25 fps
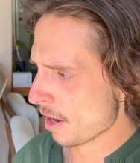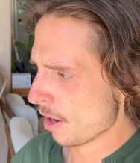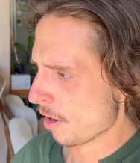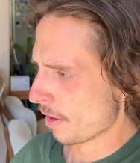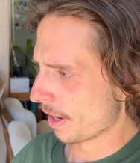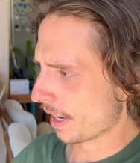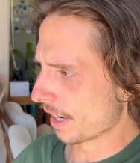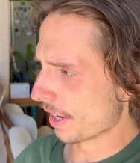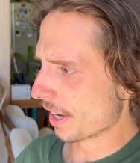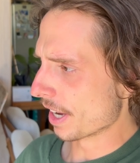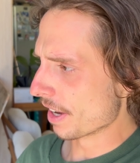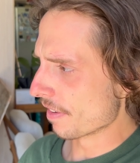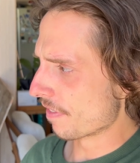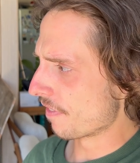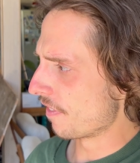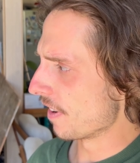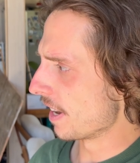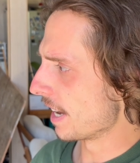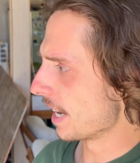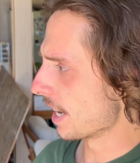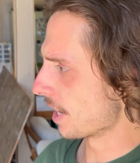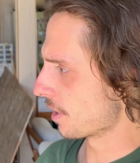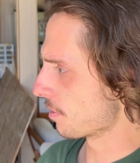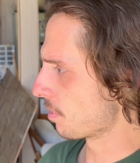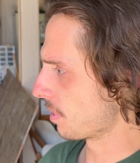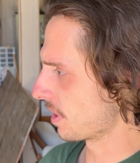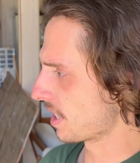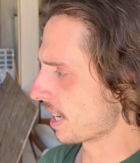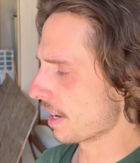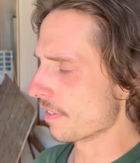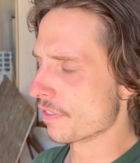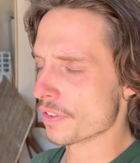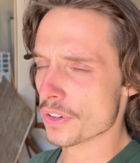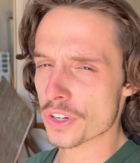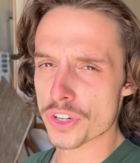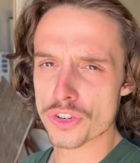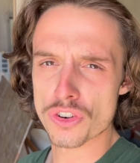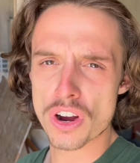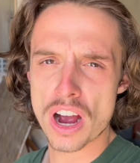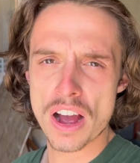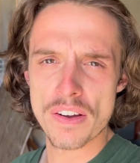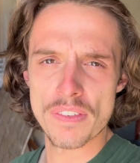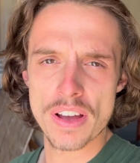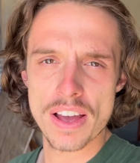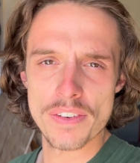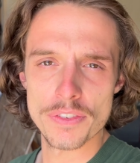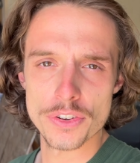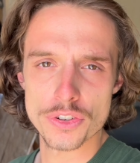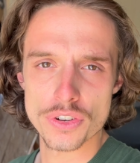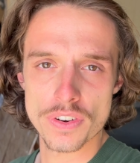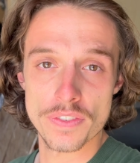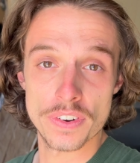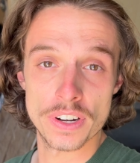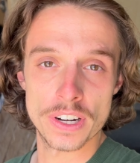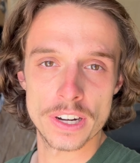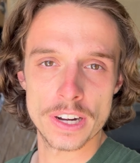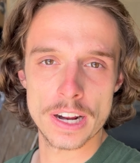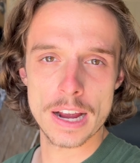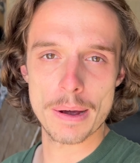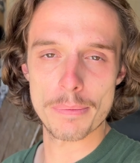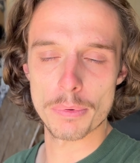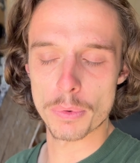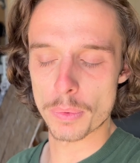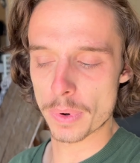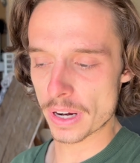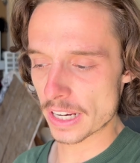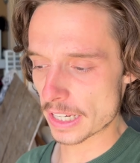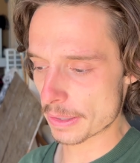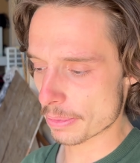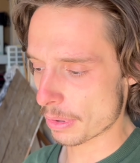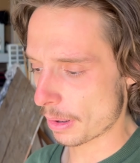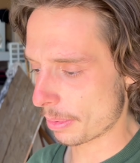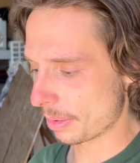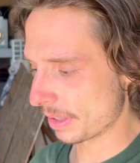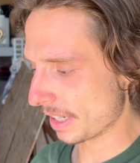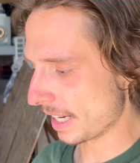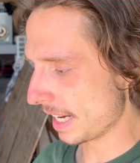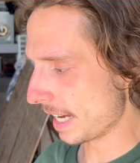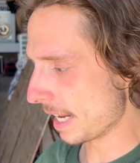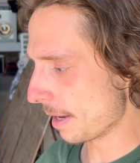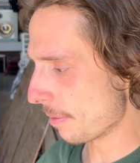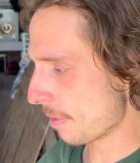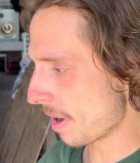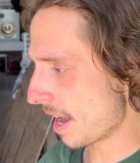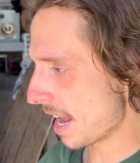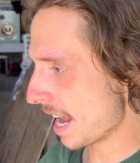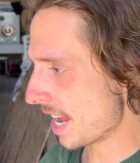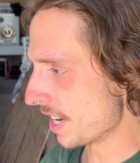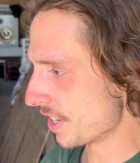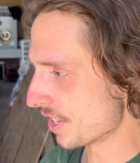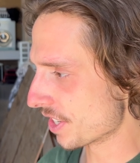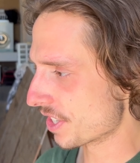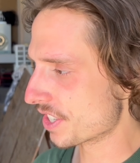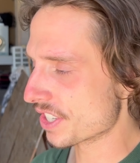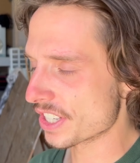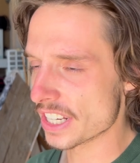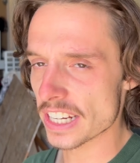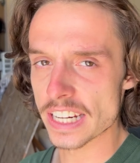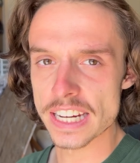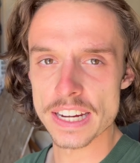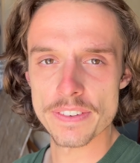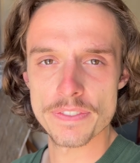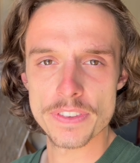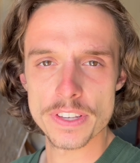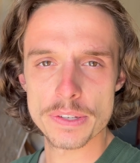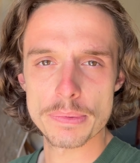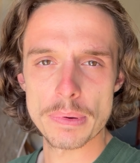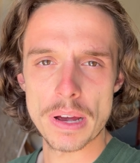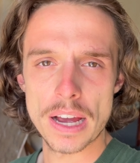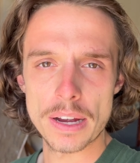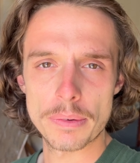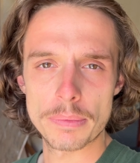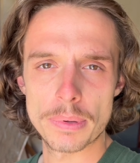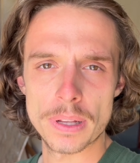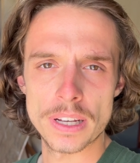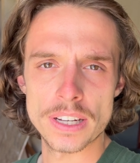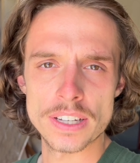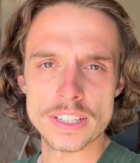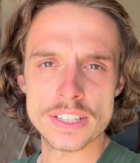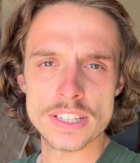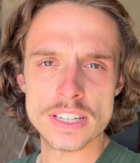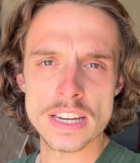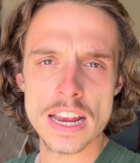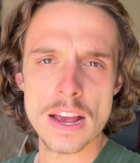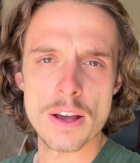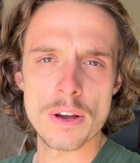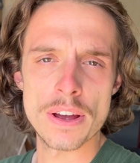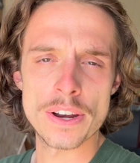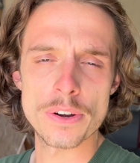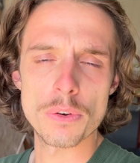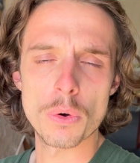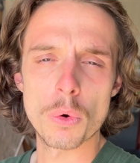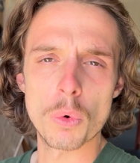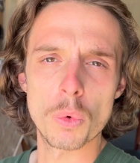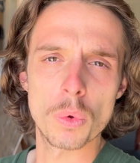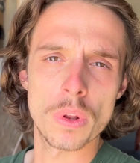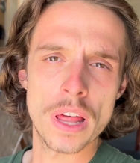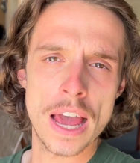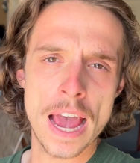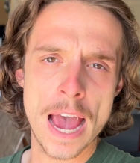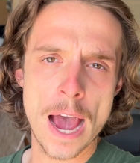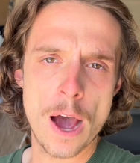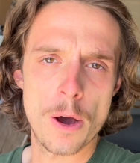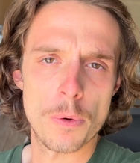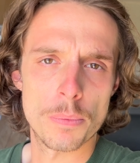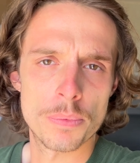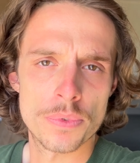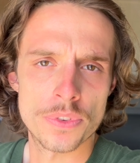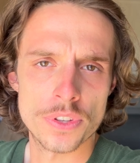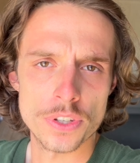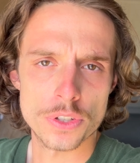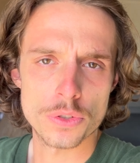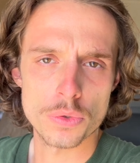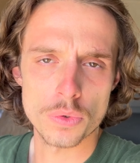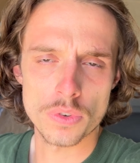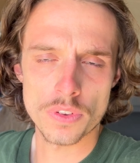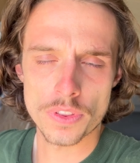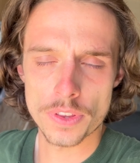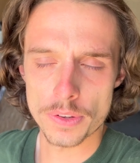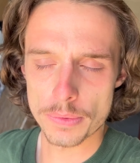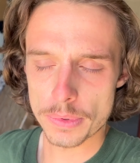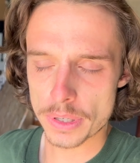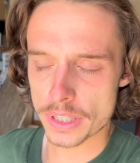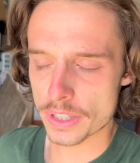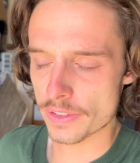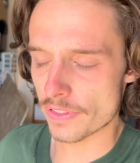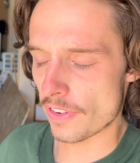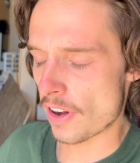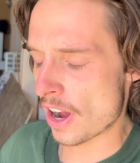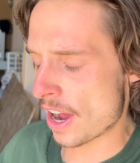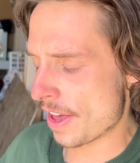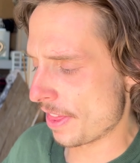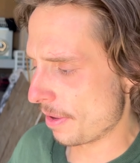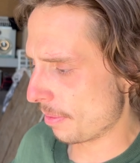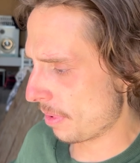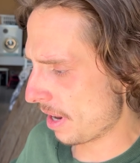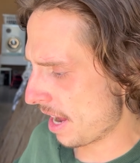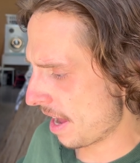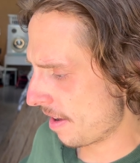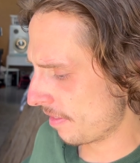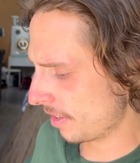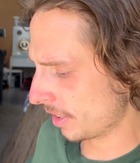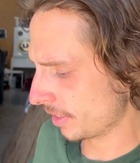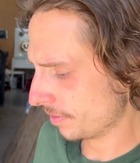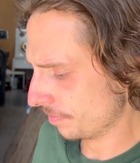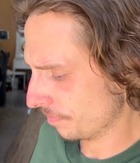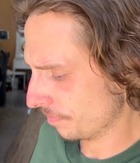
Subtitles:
We're gonna get a feed. I just want to take it for a drive. I haven't driven it in a couple of weeks properly anyway, and just see if the spark plugs at all help the sort of the misfire that we're having.